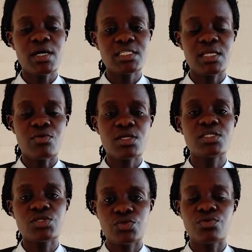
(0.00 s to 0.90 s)
what? The
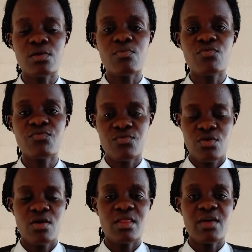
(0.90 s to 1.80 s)
rights to remove
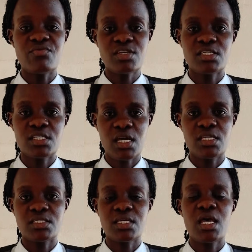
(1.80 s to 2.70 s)
the
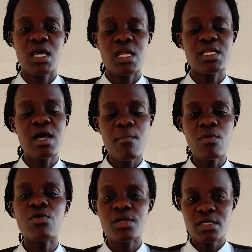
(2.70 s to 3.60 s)
fixtures. The
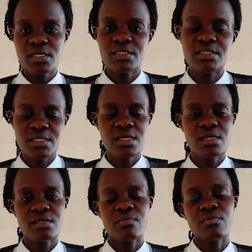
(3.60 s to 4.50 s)
more
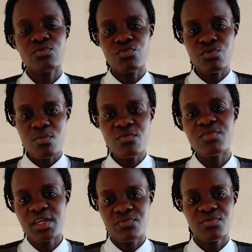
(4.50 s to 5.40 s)
easy you
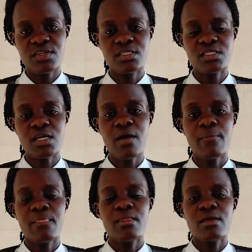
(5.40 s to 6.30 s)
remove that fixture,
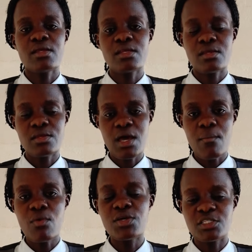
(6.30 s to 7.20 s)

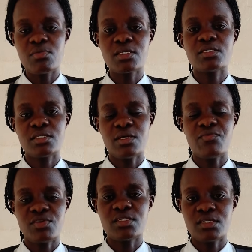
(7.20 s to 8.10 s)
the more it makes it a
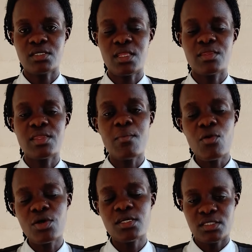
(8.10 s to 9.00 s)
fixture. The
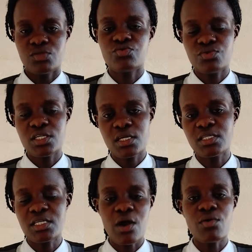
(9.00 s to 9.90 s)
more easy to take
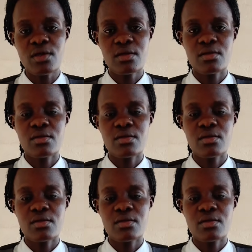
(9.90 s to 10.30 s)
it away,